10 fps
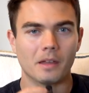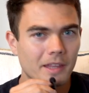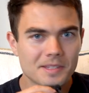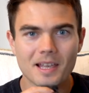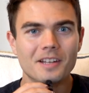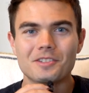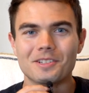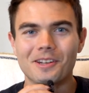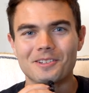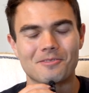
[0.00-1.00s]
And that's
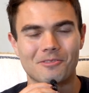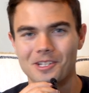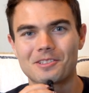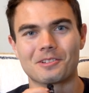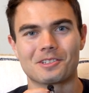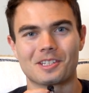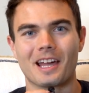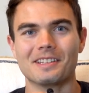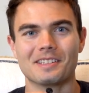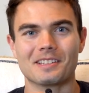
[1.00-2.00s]
engineers and research
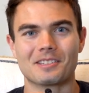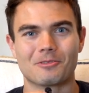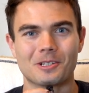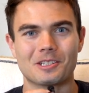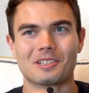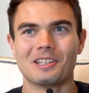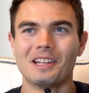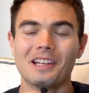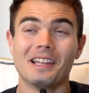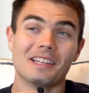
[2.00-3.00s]
scientists, which
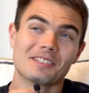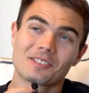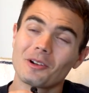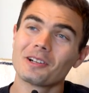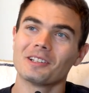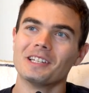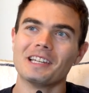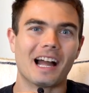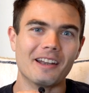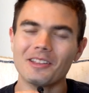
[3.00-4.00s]

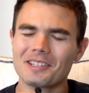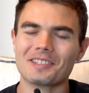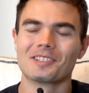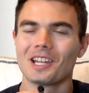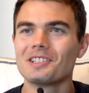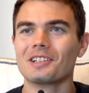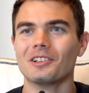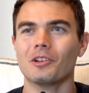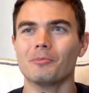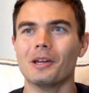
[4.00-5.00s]
historically, I know this is changing a
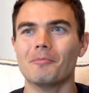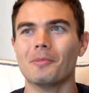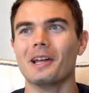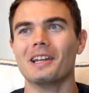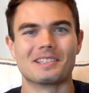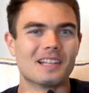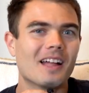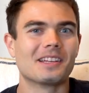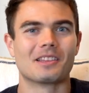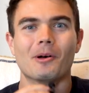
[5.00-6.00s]
little bit, but it's
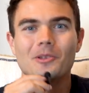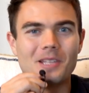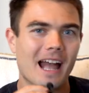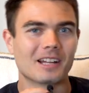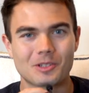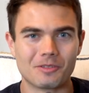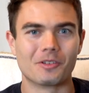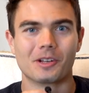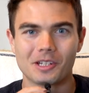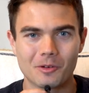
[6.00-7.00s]
not like the most
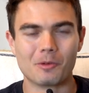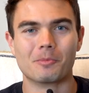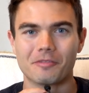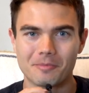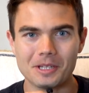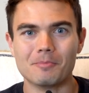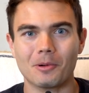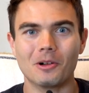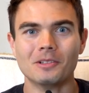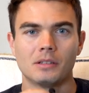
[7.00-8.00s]
extroverted group of
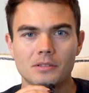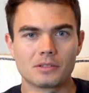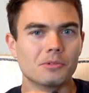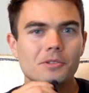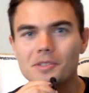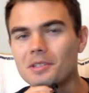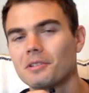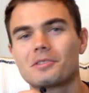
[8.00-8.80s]
people. So when you see your